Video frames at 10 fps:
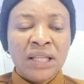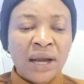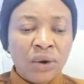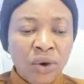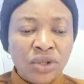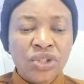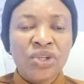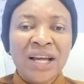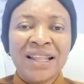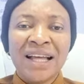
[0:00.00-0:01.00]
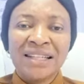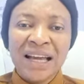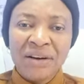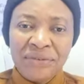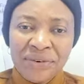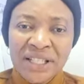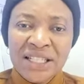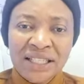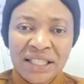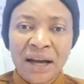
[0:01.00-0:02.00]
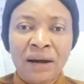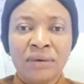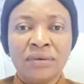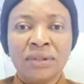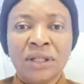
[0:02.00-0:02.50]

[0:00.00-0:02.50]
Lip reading: The contract that they have written down,